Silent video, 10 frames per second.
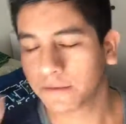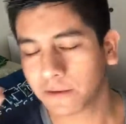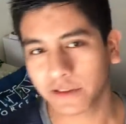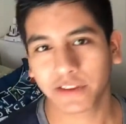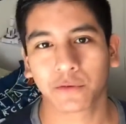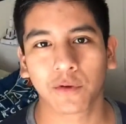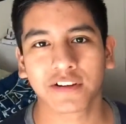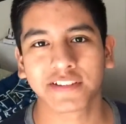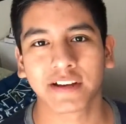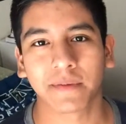And really, the
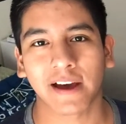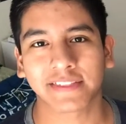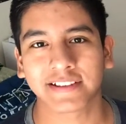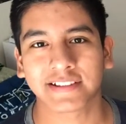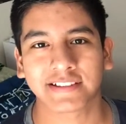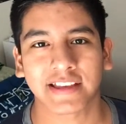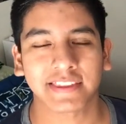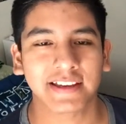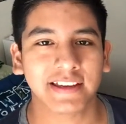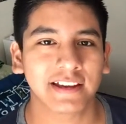worst thing about this is that
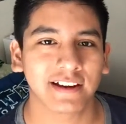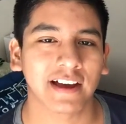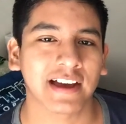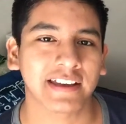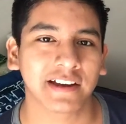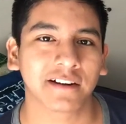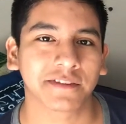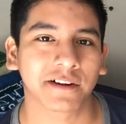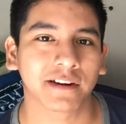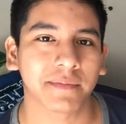I hear
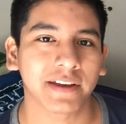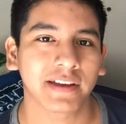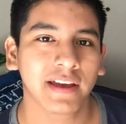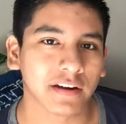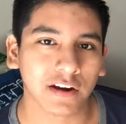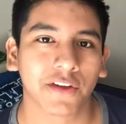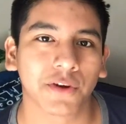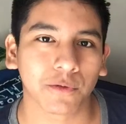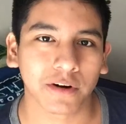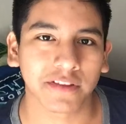they're gonna make
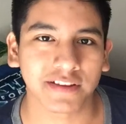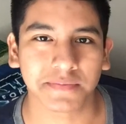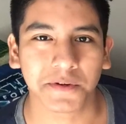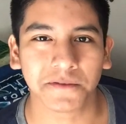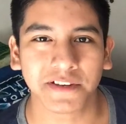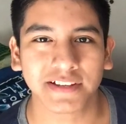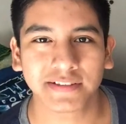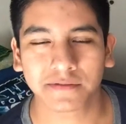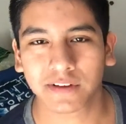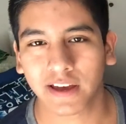another one of these movies,
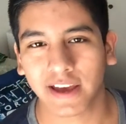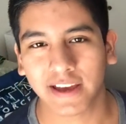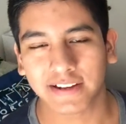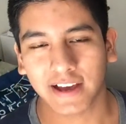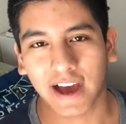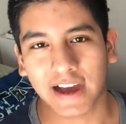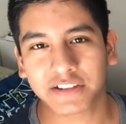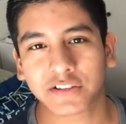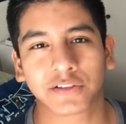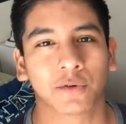and I
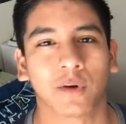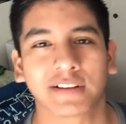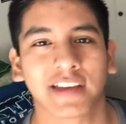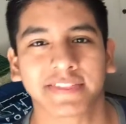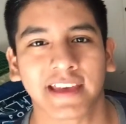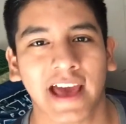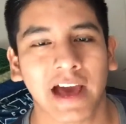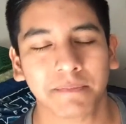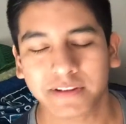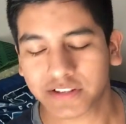just don't want that to
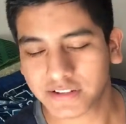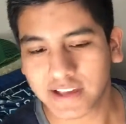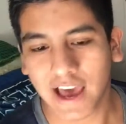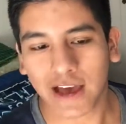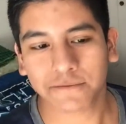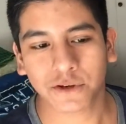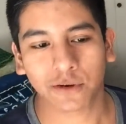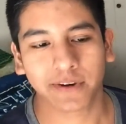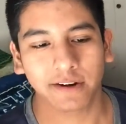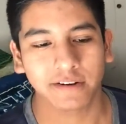happen. Just have
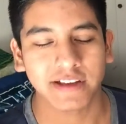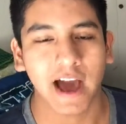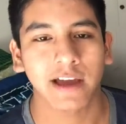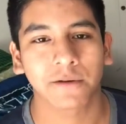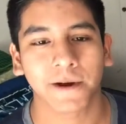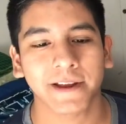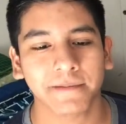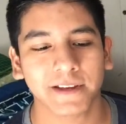Terminator die already,